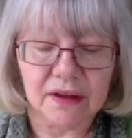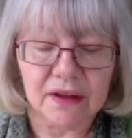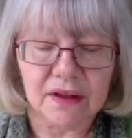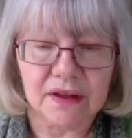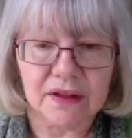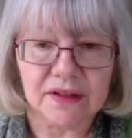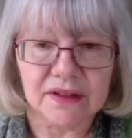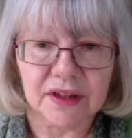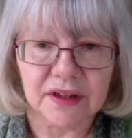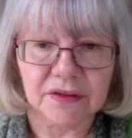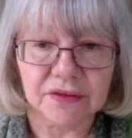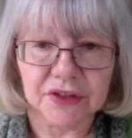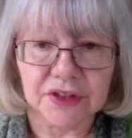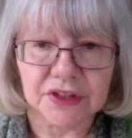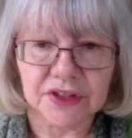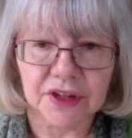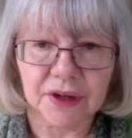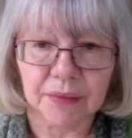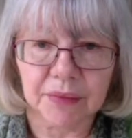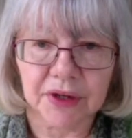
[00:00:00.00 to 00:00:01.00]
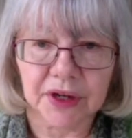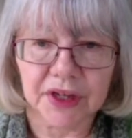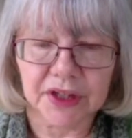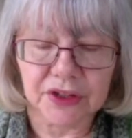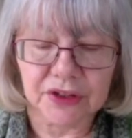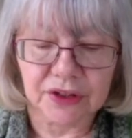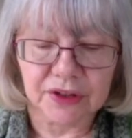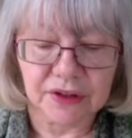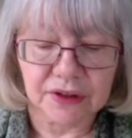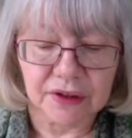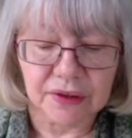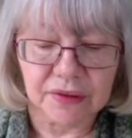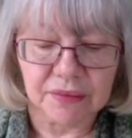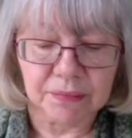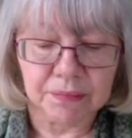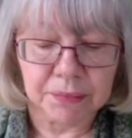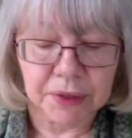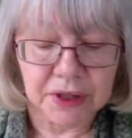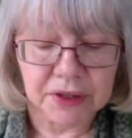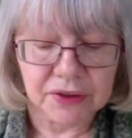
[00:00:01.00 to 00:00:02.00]
The self-determination that
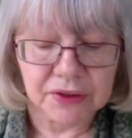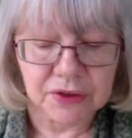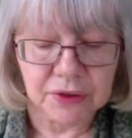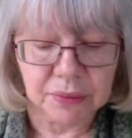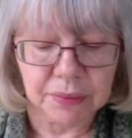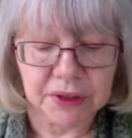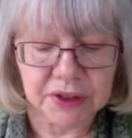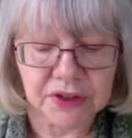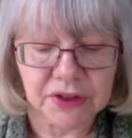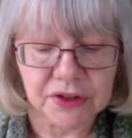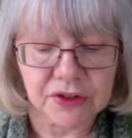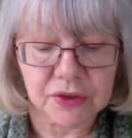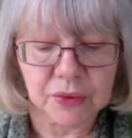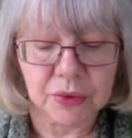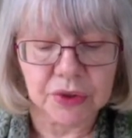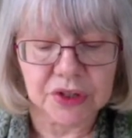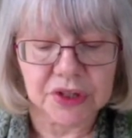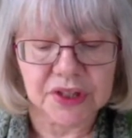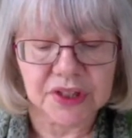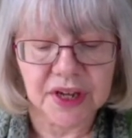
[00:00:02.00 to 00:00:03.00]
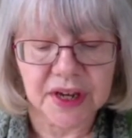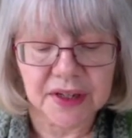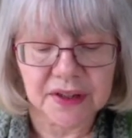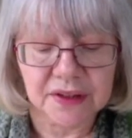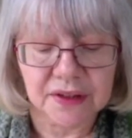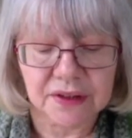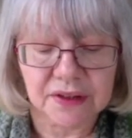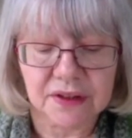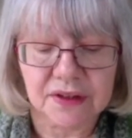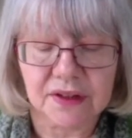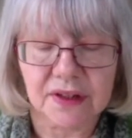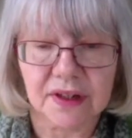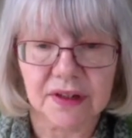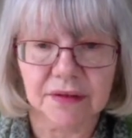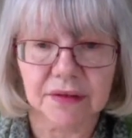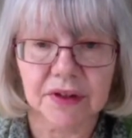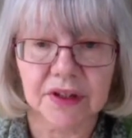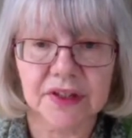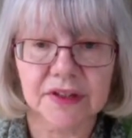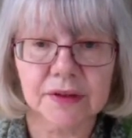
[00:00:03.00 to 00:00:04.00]
personal budgets were intended to
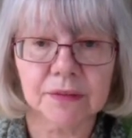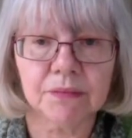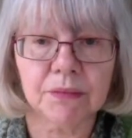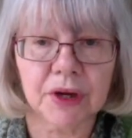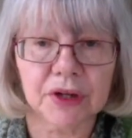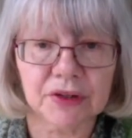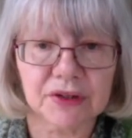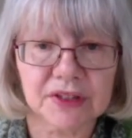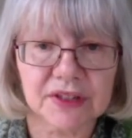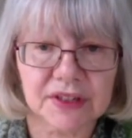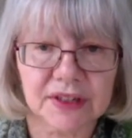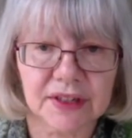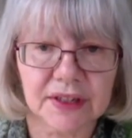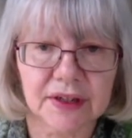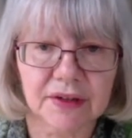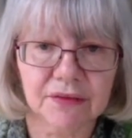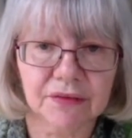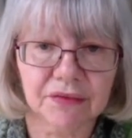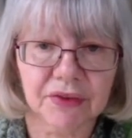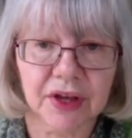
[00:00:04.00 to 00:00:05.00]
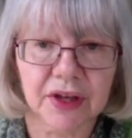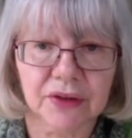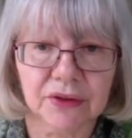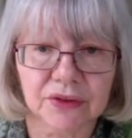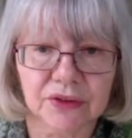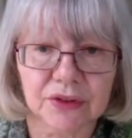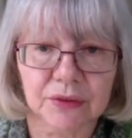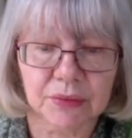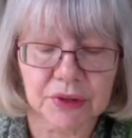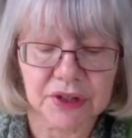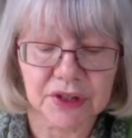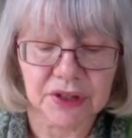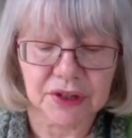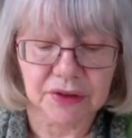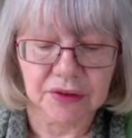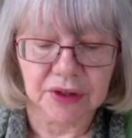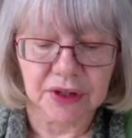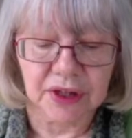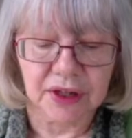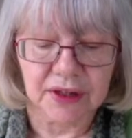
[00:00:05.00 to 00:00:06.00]
deliver has mostly failed to
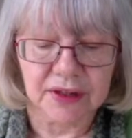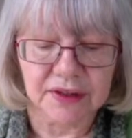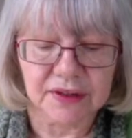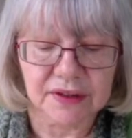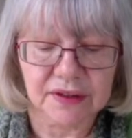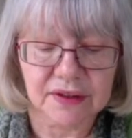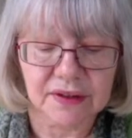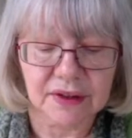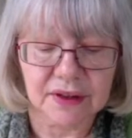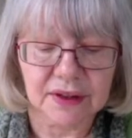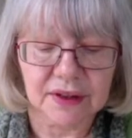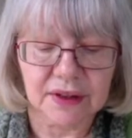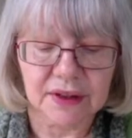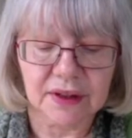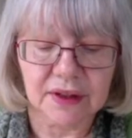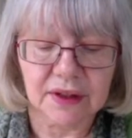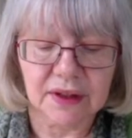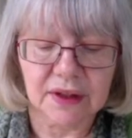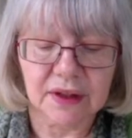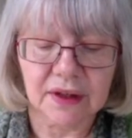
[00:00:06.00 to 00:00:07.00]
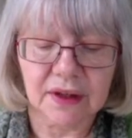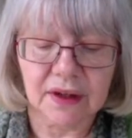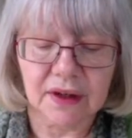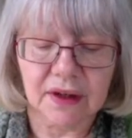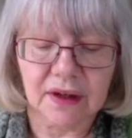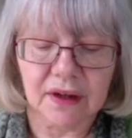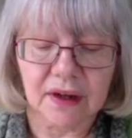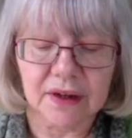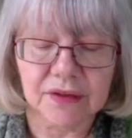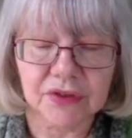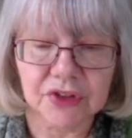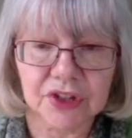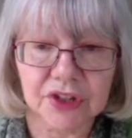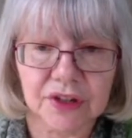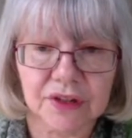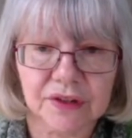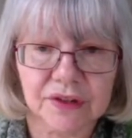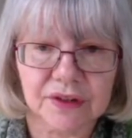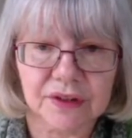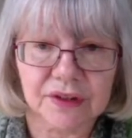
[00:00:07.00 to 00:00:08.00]
materialise. Life
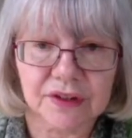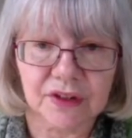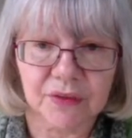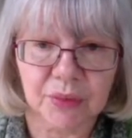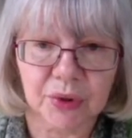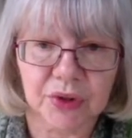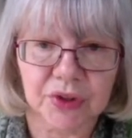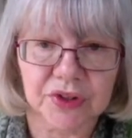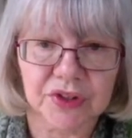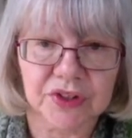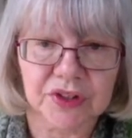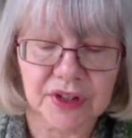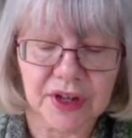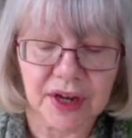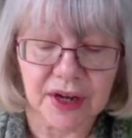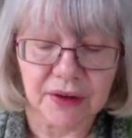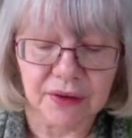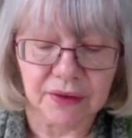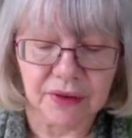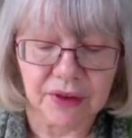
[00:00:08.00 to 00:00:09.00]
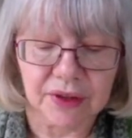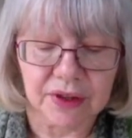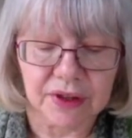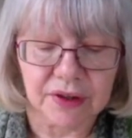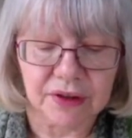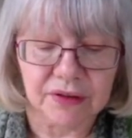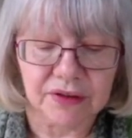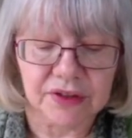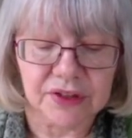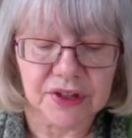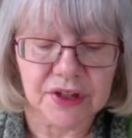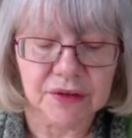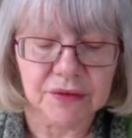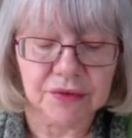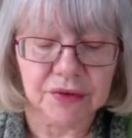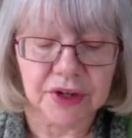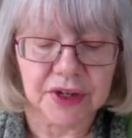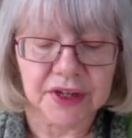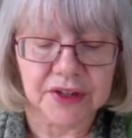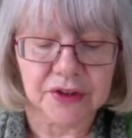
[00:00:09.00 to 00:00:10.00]
Chances have pointed out that
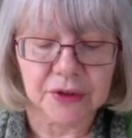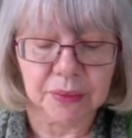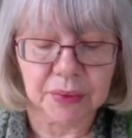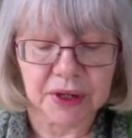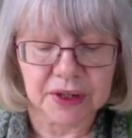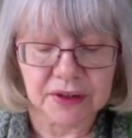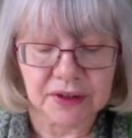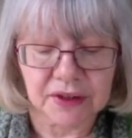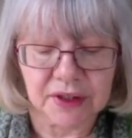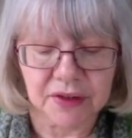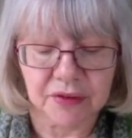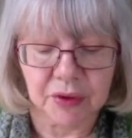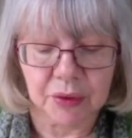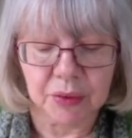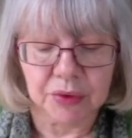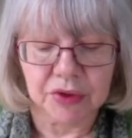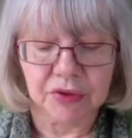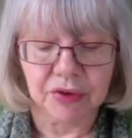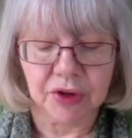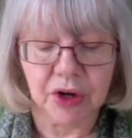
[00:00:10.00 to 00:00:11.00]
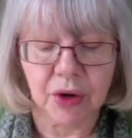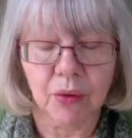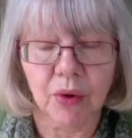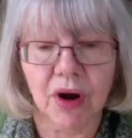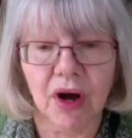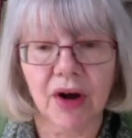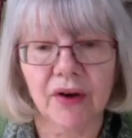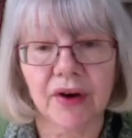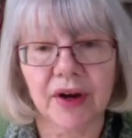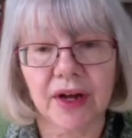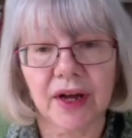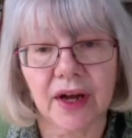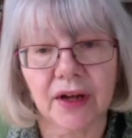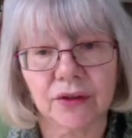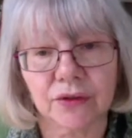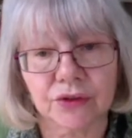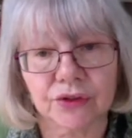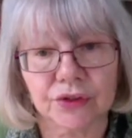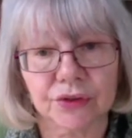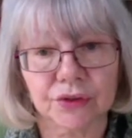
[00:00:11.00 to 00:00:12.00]
delivering independent living would require a
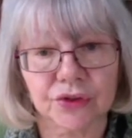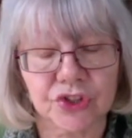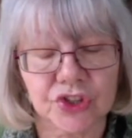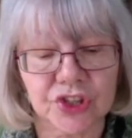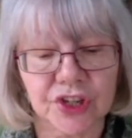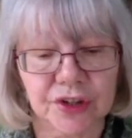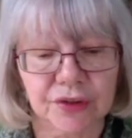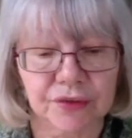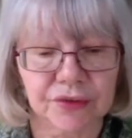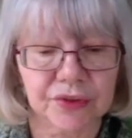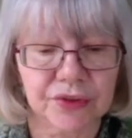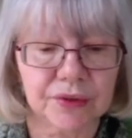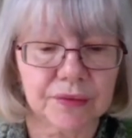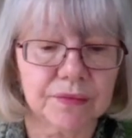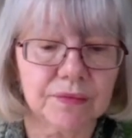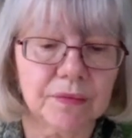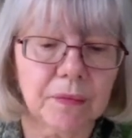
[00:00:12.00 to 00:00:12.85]
cultural shift